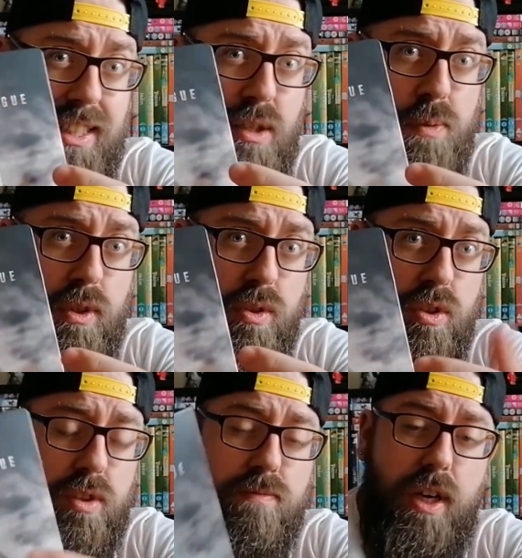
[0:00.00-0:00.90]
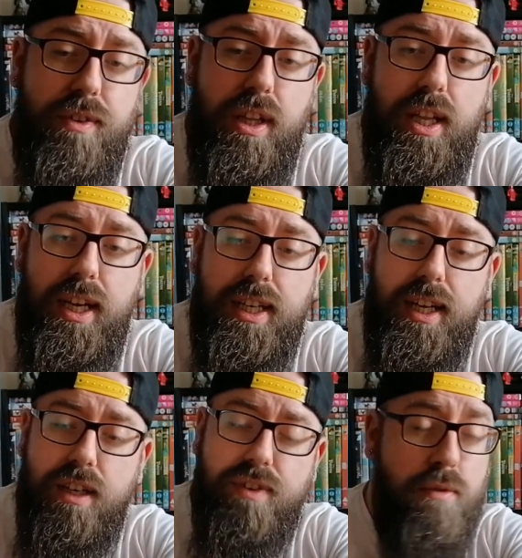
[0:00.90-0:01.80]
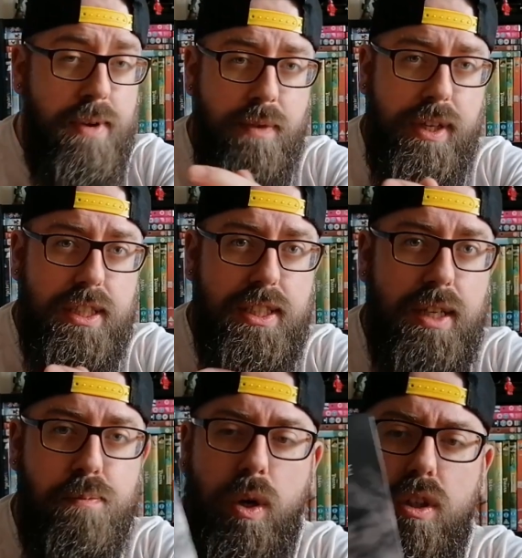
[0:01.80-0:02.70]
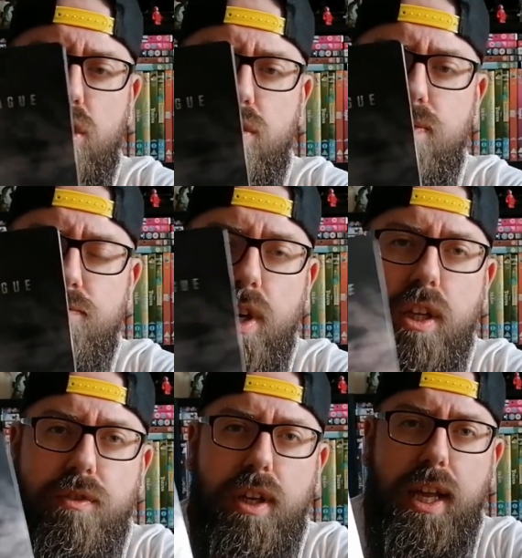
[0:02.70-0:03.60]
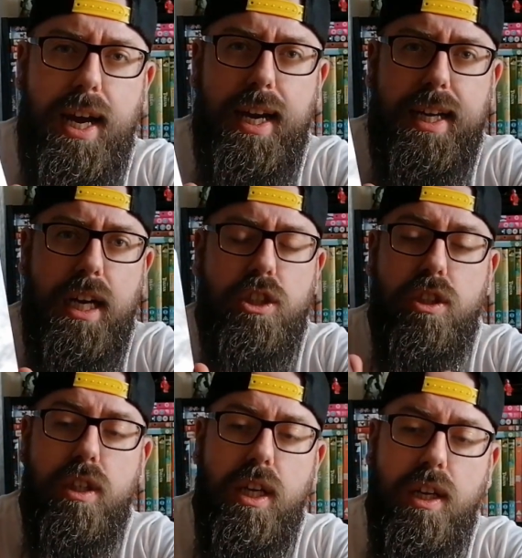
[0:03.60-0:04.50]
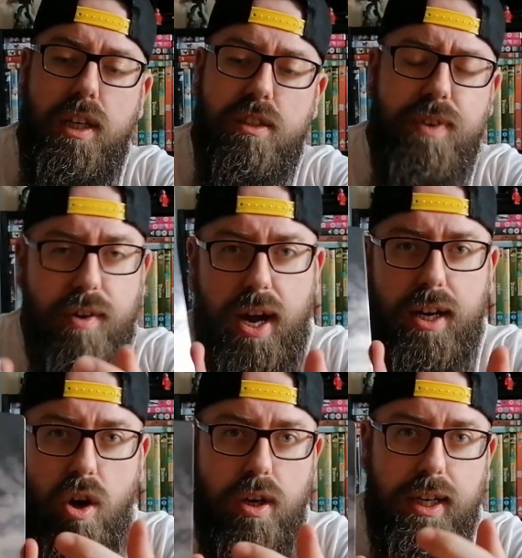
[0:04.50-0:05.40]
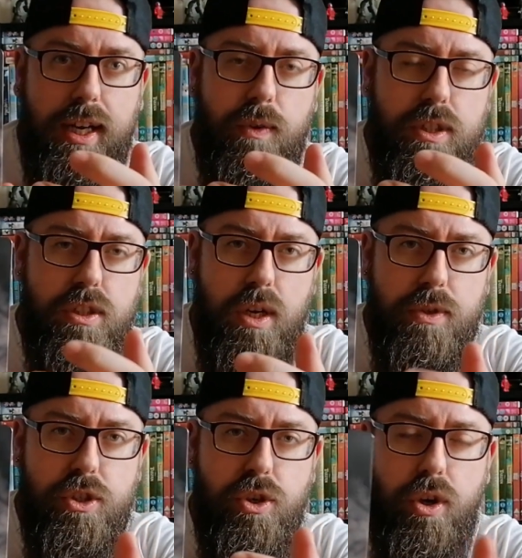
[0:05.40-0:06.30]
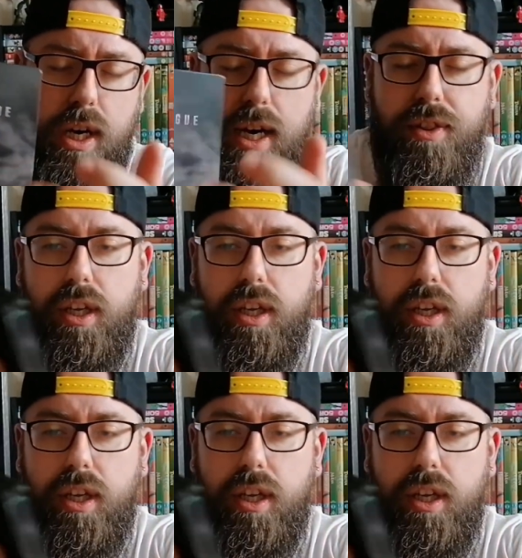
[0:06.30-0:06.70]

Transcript: Steelbook's awesome. I really like it. It's very minimalistic, but it's just really, really eye-catching. It's very iconic how it's done, and I